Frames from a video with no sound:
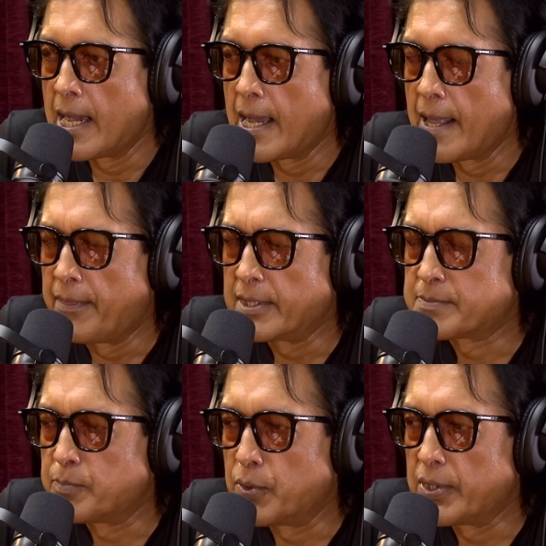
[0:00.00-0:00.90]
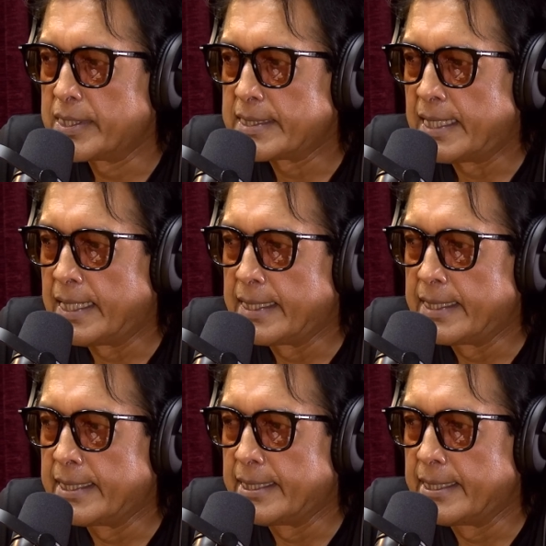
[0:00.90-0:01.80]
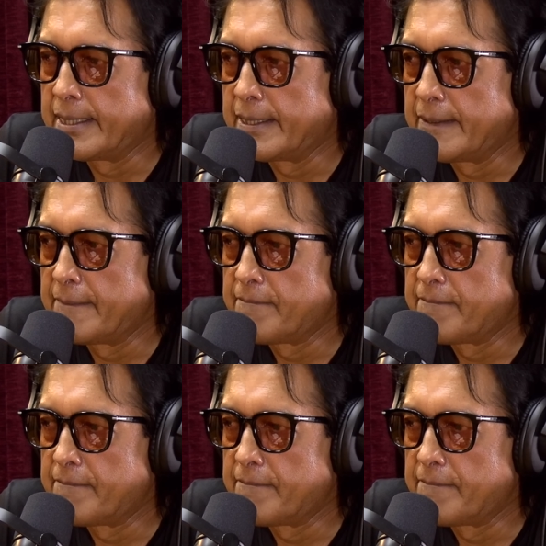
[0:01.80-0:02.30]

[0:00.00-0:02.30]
at this point I